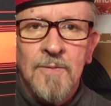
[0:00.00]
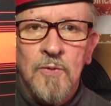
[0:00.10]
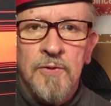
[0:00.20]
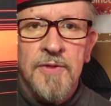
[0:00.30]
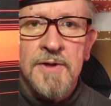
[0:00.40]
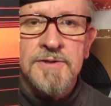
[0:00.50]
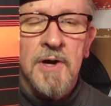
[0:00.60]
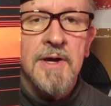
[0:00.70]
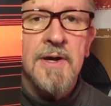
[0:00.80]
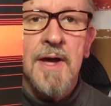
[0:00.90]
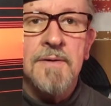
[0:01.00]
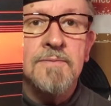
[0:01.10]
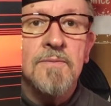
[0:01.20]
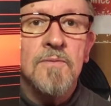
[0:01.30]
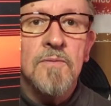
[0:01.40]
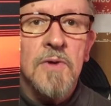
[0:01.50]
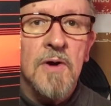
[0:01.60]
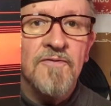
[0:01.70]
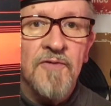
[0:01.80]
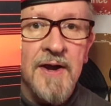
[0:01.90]
with a song he had
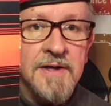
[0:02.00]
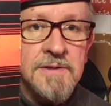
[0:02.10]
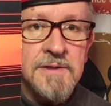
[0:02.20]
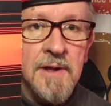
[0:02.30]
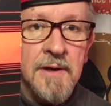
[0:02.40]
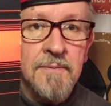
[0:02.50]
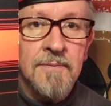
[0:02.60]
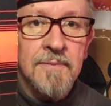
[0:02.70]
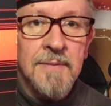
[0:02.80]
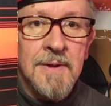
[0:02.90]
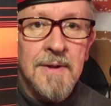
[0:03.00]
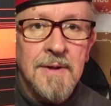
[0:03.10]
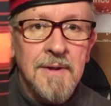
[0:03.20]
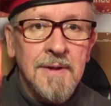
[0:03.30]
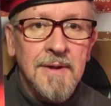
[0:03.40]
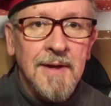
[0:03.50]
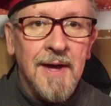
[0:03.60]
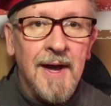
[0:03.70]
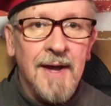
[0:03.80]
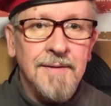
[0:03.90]
called Frankenstein.
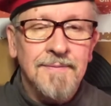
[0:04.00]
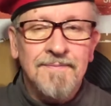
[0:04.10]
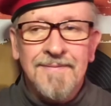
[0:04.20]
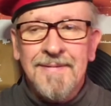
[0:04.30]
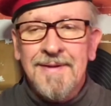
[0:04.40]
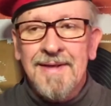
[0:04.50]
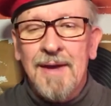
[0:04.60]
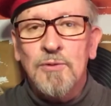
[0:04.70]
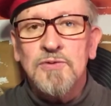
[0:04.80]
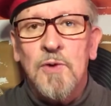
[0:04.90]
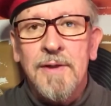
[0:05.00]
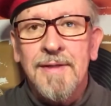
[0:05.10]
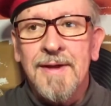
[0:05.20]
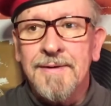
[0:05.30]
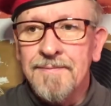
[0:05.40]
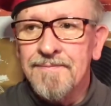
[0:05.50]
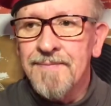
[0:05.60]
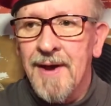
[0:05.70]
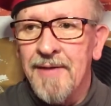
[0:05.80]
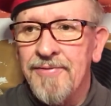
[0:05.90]
And it was one that
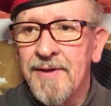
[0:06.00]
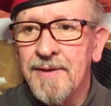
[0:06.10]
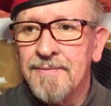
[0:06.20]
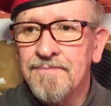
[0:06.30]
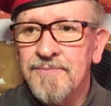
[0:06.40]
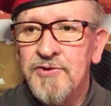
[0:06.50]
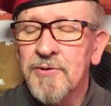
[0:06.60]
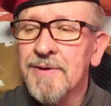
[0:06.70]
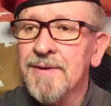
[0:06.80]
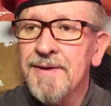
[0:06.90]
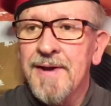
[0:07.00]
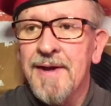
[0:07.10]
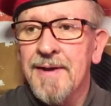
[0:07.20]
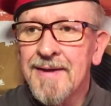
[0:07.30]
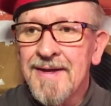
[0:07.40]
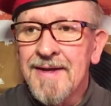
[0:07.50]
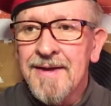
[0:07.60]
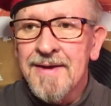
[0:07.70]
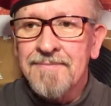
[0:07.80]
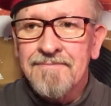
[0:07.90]
I think during the day,
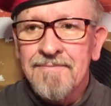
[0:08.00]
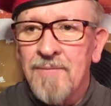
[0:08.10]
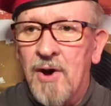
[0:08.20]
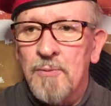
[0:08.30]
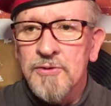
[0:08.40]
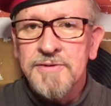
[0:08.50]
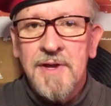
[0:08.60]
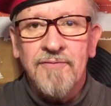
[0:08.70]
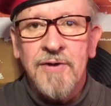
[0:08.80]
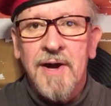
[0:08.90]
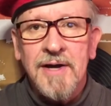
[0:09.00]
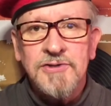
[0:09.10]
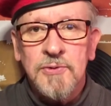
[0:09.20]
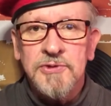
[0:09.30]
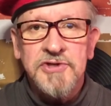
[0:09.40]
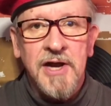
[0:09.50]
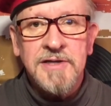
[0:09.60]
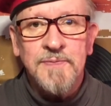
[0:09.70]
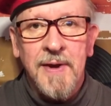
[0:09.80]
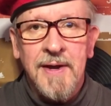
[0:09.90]
almost every high school jazz
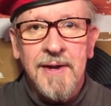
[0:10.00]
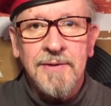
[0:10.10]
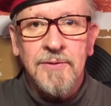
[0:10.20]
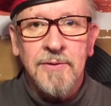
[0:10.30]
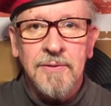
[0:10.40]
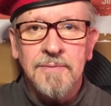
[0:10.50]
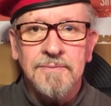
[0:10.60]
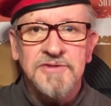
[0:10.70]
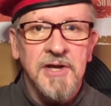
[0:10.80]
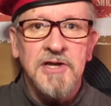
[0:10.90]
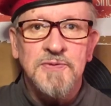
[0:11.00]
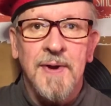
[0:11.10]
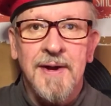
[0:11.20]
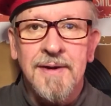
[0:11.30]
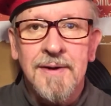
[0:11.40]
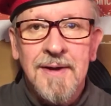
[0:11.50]
band or stage band